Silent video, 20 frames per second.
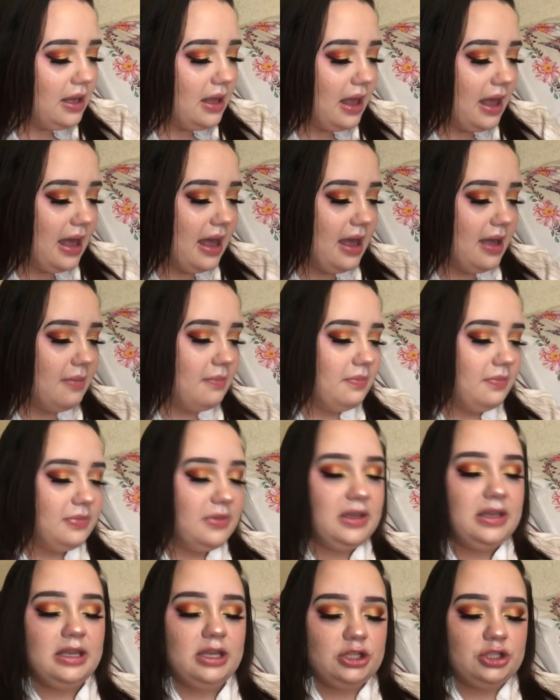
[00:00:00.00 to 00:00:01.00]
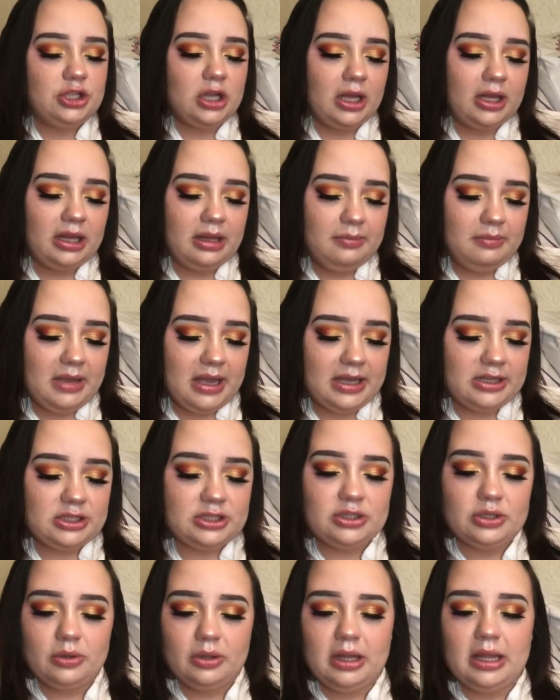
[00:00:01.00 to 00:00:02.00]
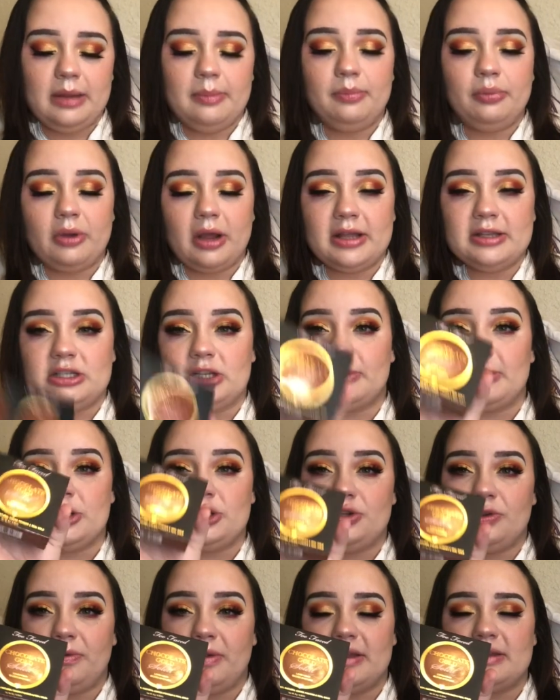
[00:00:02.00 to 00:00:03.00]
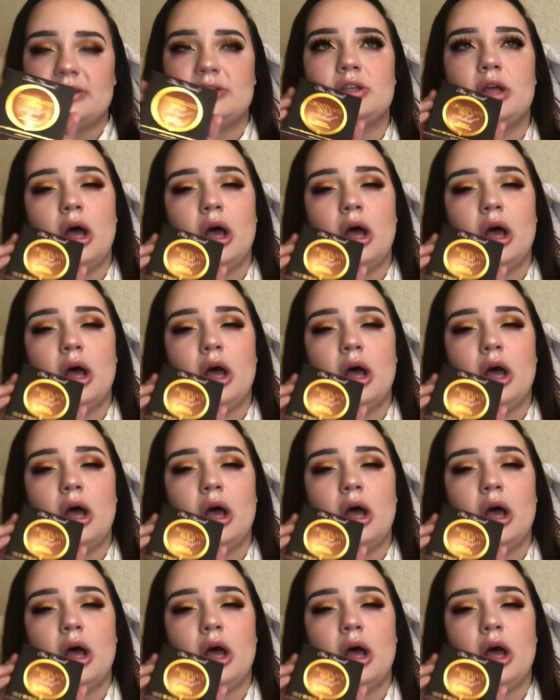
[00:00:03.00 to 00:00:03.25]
The Chocolate Mad Soleil bronzer by Too Faced is